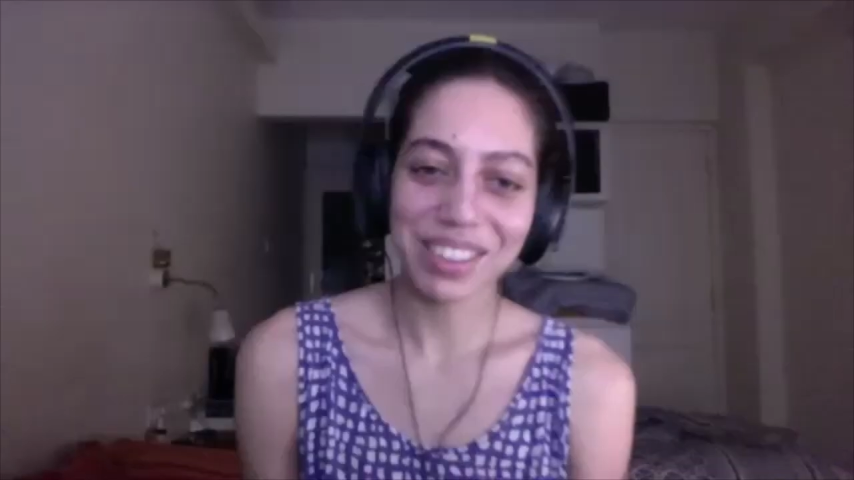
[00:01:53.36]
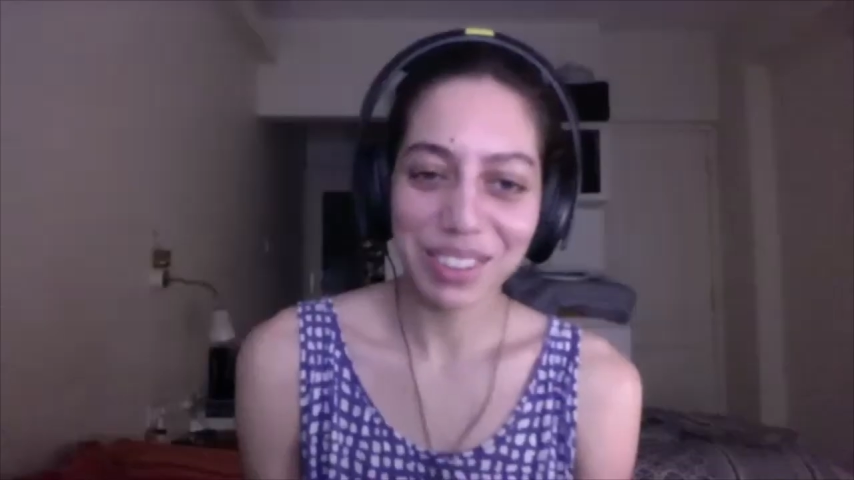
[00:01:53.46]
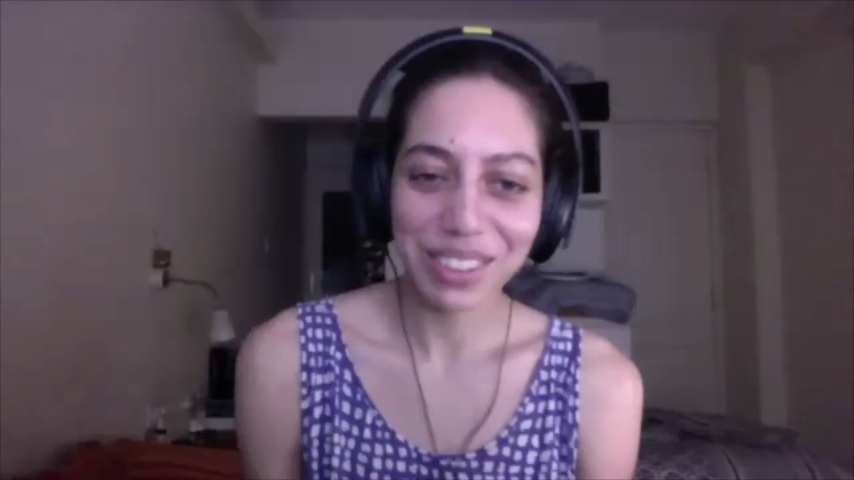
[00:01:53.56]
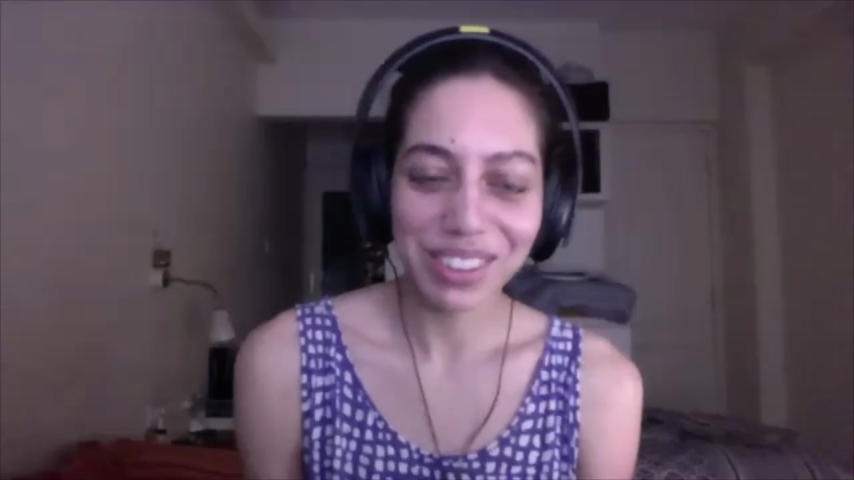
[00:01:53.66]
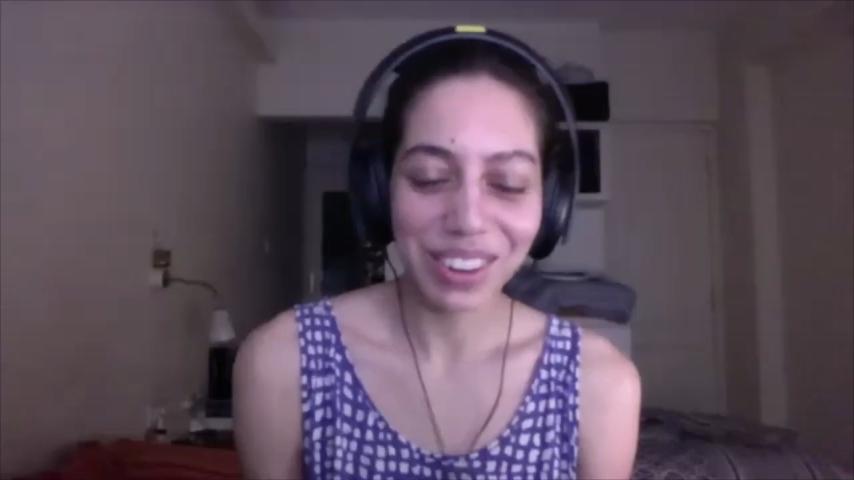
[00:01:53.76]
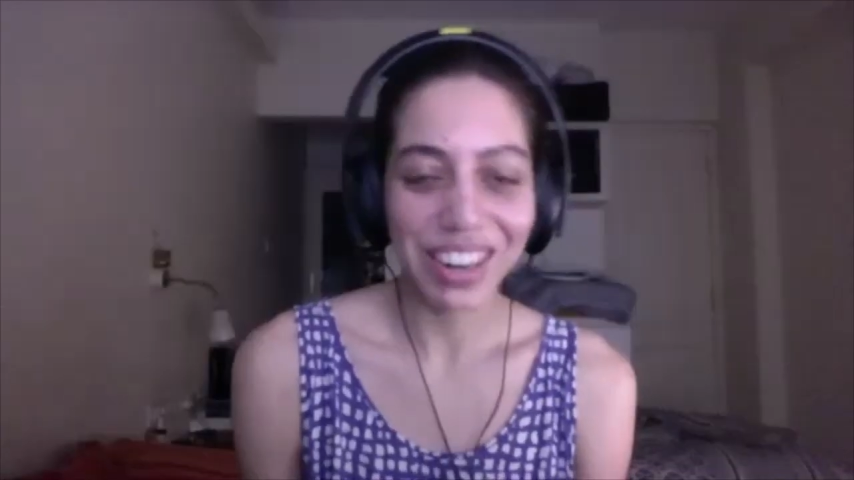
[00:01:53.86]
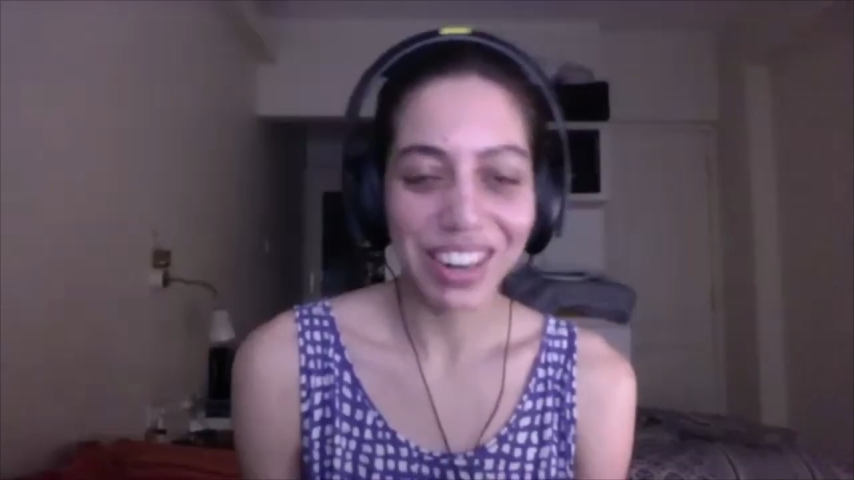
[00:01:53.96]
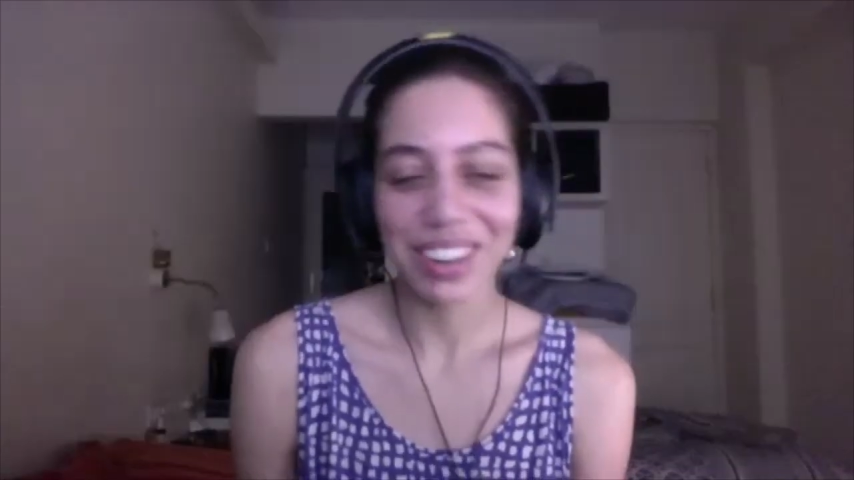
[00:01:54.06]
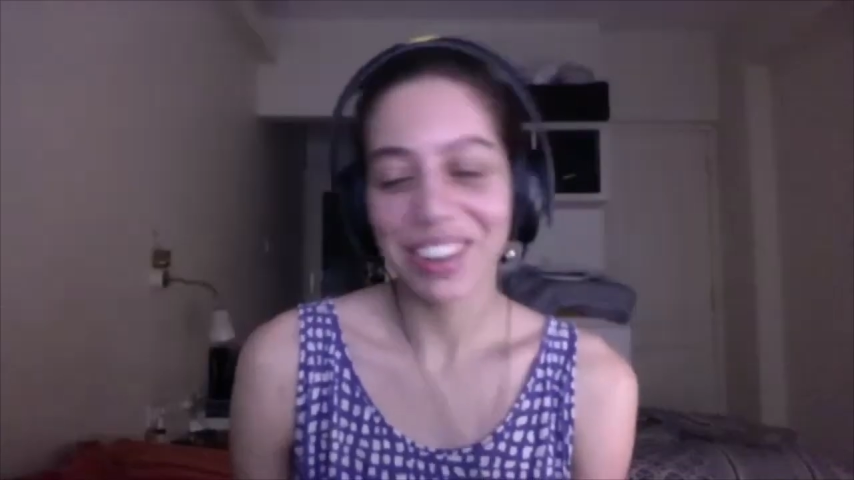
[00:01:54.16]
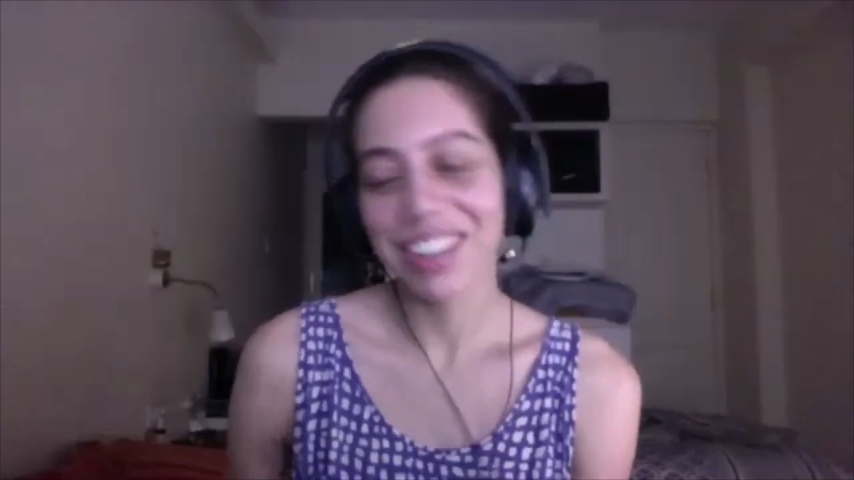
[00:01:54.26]
not at
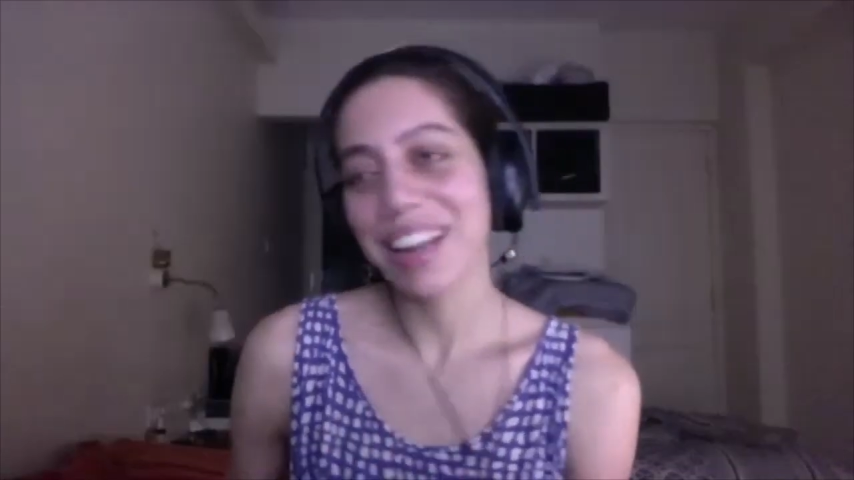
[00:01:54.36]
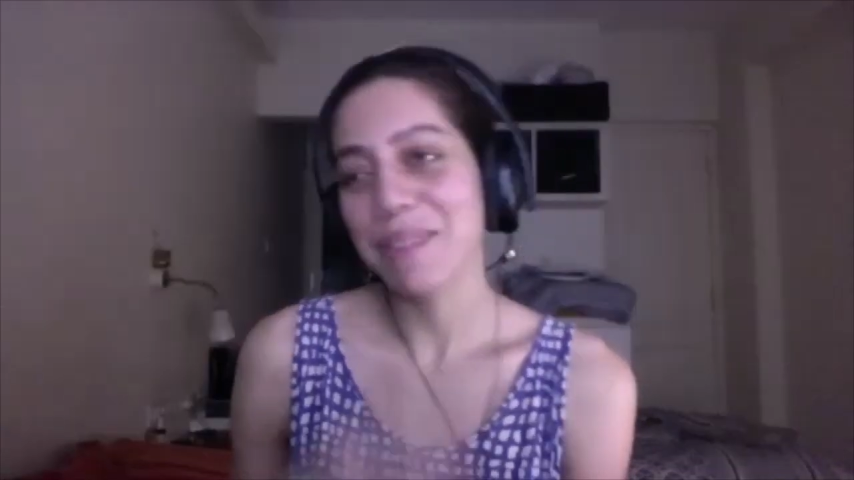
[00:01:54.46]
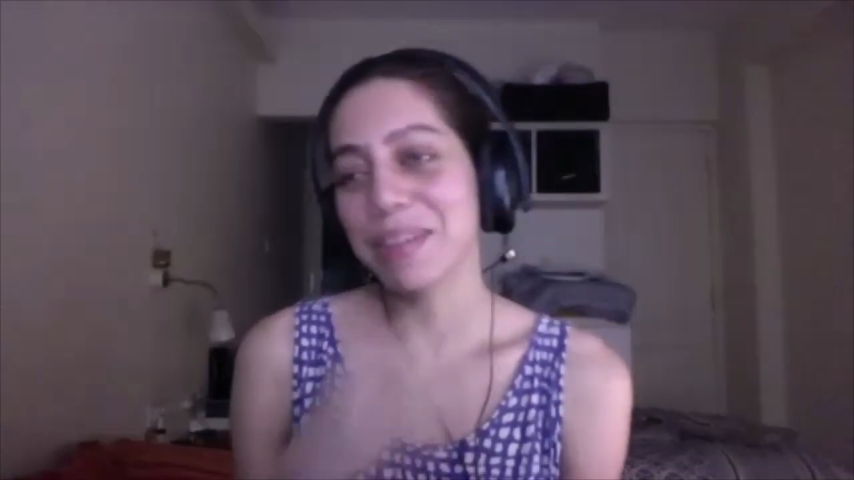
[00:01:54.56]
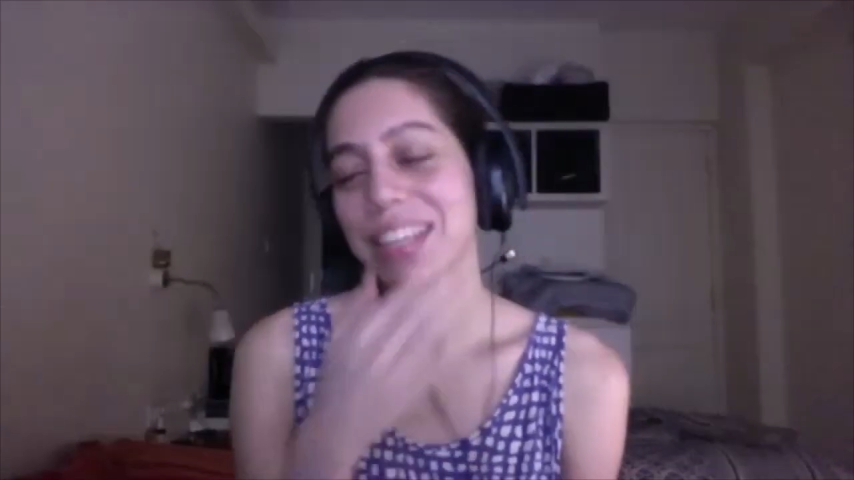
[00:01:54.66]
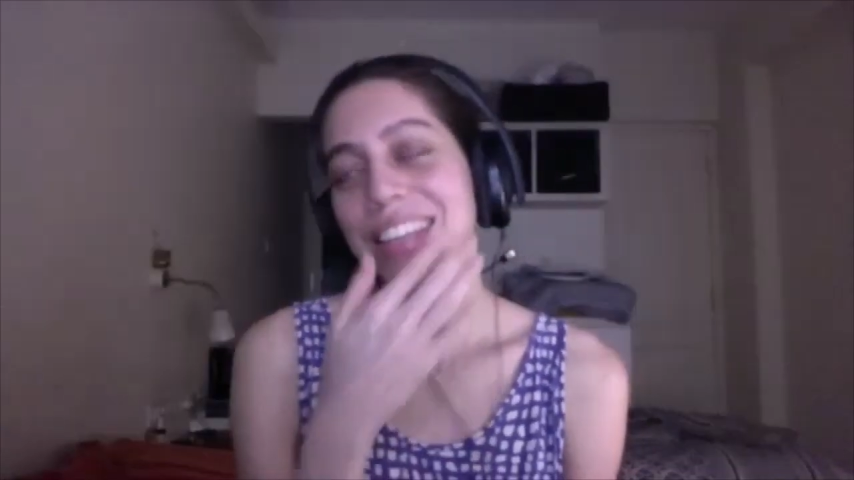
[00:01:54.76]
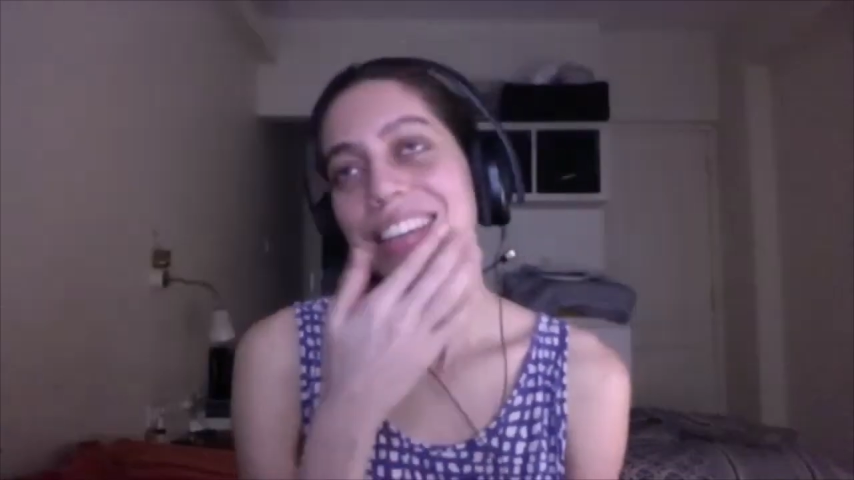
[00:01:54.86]
all. I mean,